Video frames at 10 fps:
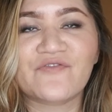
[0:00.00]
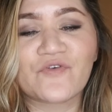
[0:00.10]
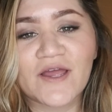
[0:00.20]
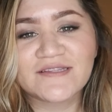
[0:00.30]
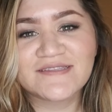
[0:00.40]

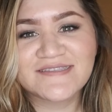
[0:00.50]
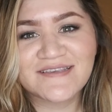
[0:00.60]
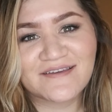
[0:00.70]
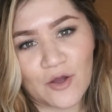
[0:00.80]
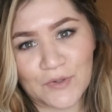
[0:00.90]
friends
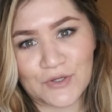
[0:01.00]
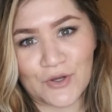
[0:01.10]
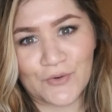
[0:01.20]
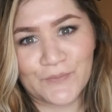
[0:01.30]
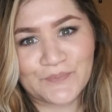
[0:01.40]
come and
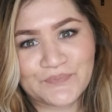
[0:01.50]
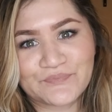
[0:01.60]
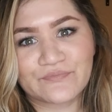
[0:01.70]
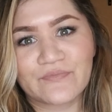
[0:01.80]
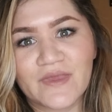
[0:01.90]
go.
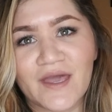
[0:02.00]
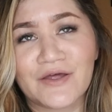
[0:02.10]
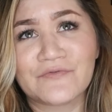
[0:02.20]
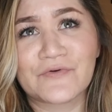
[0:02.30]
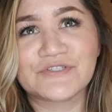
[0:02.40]

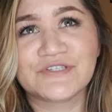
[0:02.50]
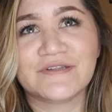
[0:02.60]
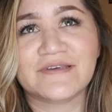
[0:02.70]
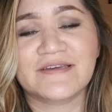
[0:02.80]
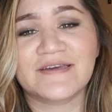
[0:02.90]

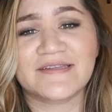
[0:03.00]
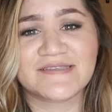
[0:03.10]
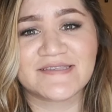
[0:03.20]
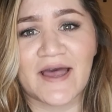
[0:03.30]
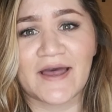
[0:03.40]
Unfortunately, it's
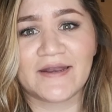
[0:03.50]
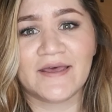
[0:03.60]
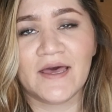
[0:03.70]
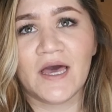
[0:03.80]
sad.